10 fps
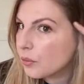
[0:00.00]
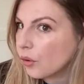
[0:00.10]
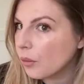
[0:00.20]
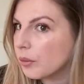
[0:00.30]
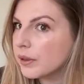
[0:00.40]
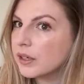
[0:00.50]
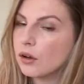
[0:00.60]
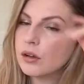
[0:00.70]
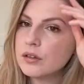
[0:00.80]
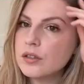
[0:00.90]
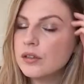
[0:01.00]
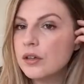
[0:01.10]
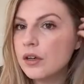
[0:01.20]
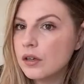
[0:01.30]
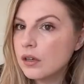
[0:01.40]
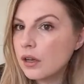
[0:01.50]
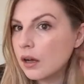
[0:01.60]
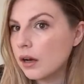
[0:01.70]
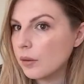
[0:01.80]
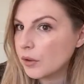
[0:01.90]
Probably not.
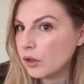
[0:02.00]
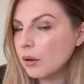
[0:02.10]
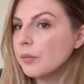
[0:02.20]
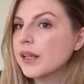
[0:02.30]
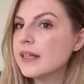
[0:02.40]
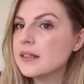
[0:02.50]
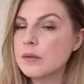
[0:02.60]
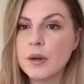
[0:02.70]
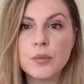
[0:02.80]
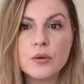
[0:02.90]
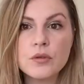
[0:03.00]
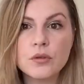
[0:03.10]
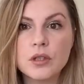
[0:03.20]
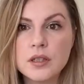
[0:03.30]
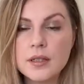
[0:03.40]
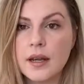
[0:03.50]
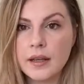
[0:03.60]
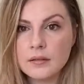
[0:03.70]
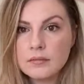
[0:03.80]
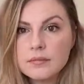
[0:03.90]
I'm, I'm placing my boots order today.
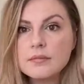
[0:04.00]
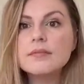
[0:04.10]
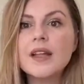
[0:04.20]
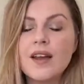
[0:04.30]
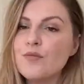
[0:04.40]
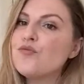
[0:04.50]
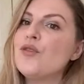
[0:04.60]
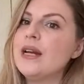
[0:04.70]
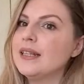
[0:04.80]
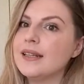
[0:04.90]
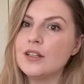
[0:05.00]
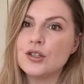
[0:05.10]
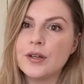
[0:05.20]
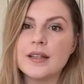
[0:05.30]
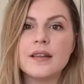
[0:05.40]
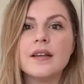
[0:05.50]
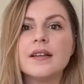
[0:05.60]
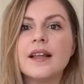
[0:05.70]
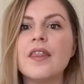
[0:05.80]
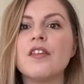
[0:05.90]
Really enjoying
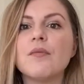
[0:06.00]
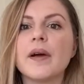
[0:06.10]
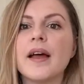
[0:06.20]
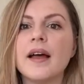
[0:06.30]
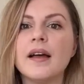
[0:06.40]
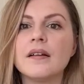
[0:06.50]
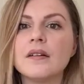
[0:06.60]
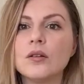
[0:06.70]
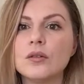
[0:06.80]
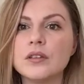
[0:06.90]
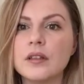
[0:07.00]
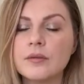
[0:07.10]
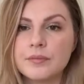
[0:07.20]
the length of my hair also.